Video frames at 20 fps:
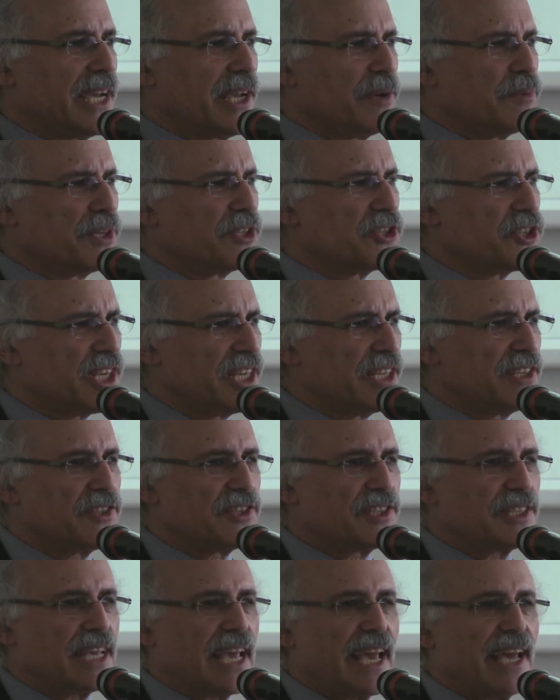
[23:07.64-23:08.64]
way which
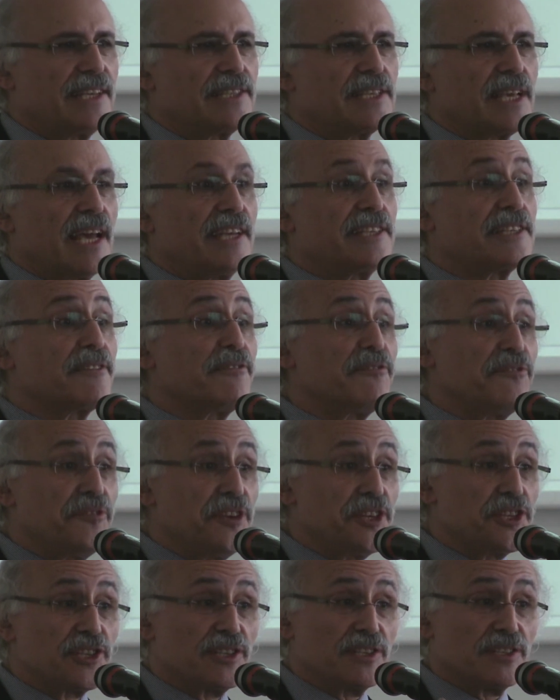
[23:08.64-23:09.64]
has a
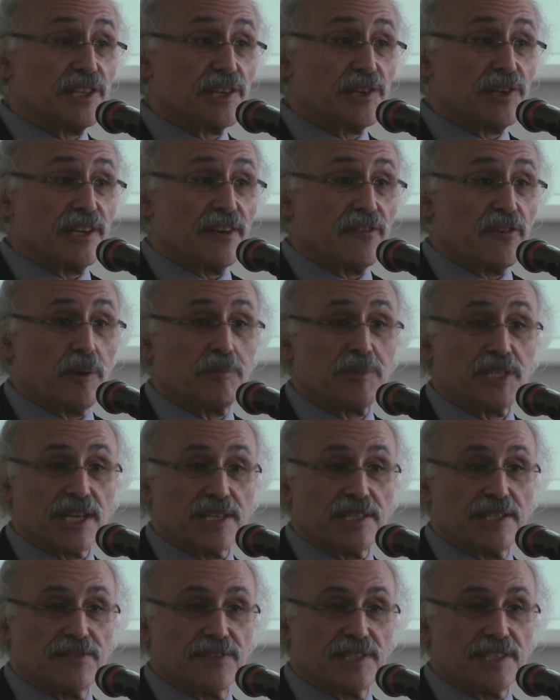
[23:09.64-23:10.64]
sufficient degree of
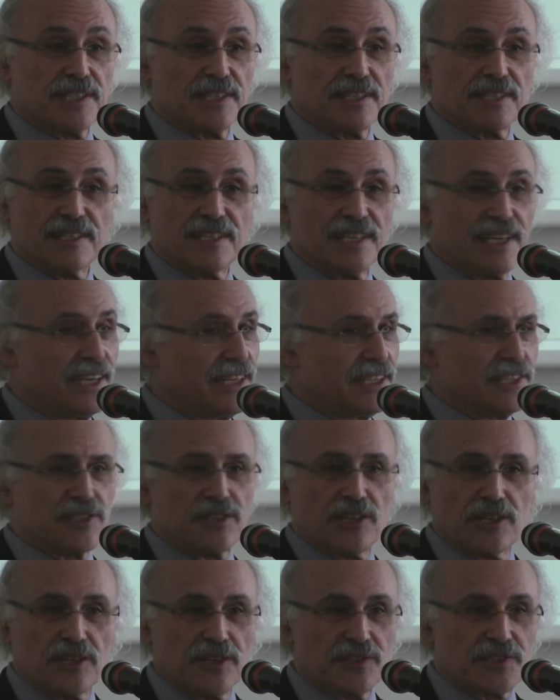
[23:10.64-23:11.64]
objectivity?
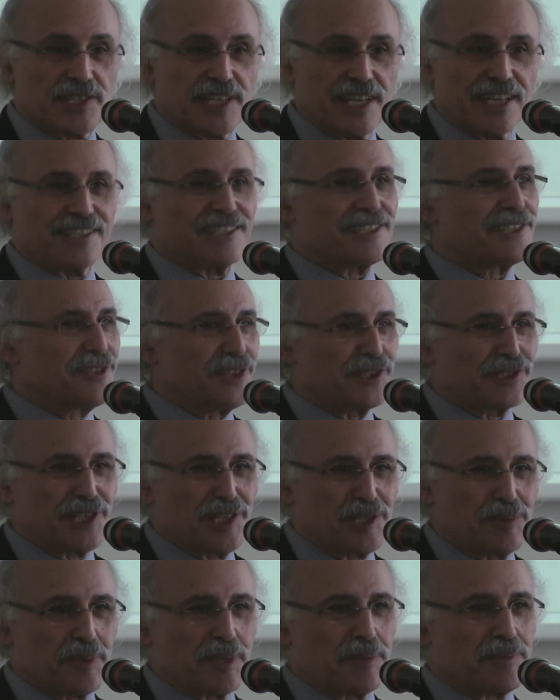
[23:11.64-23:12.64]
There's no gold standard, it's not
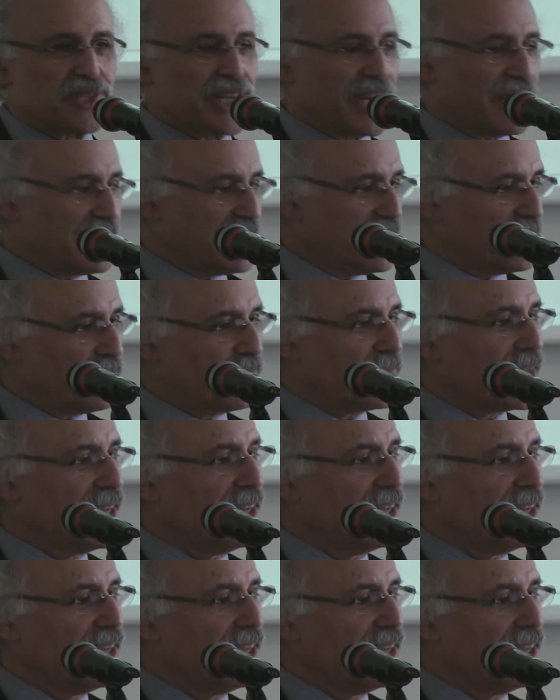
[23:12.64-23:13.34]
going to be objective.